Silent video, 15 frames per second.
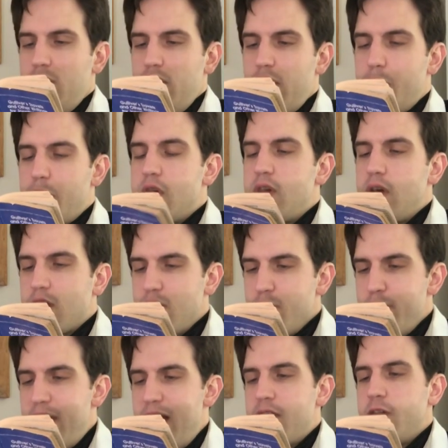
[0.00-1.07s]
There were 6
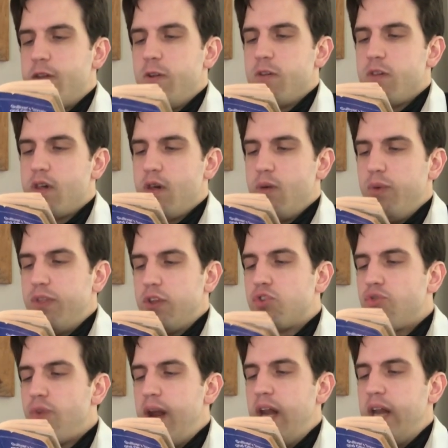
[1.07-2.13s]
ambassadors, with a
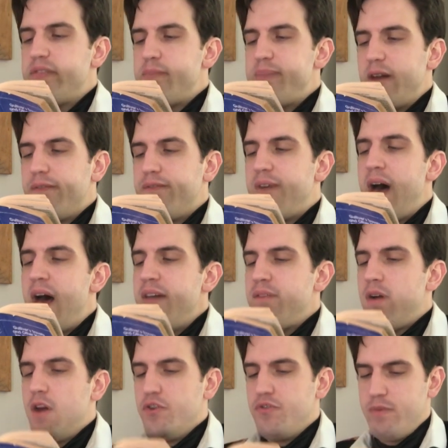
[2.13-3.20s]
train of about
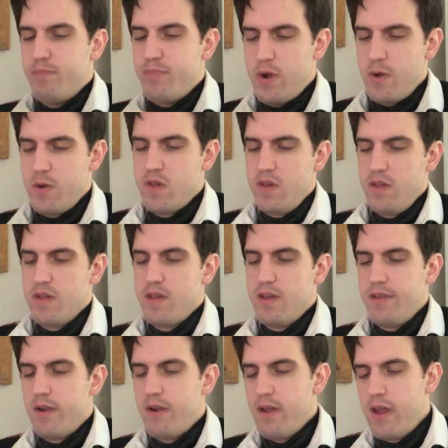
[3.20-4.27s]
500 persons,
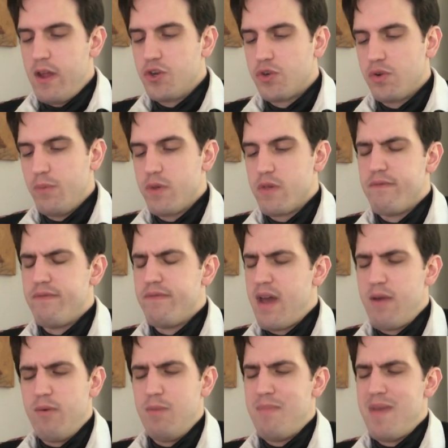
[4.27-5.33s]
and their entry was
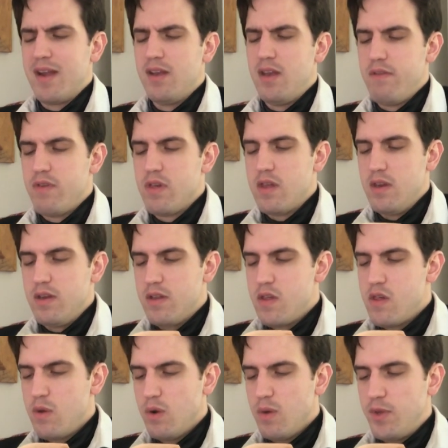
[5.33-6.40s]
very magnificent,
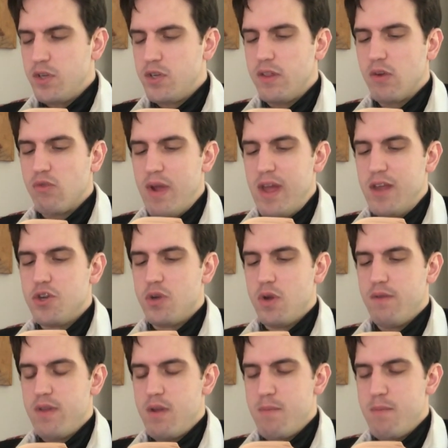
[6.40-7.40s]
suitable to the grandeur of their